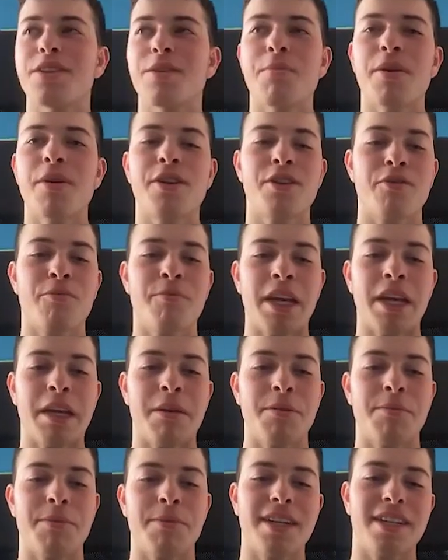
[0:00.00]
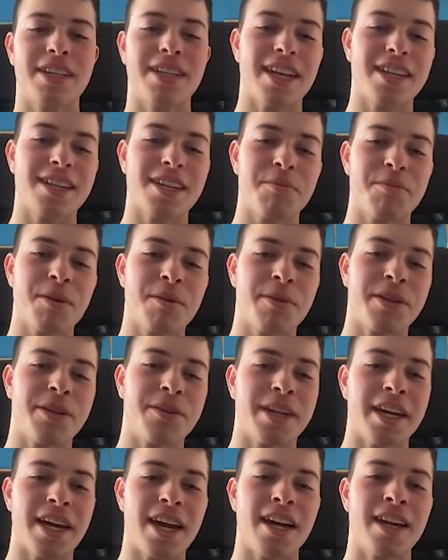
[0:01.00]
a bunch of memes, because that's going to be what you
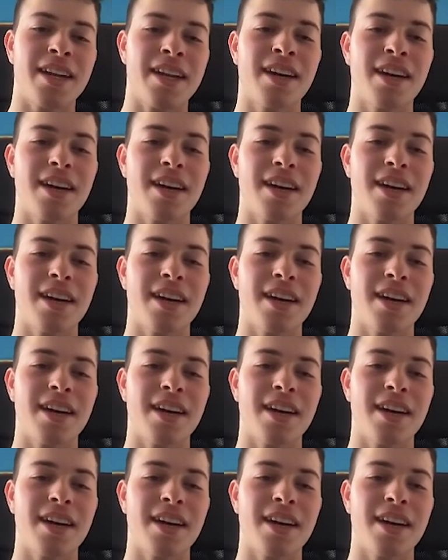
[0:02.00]
get.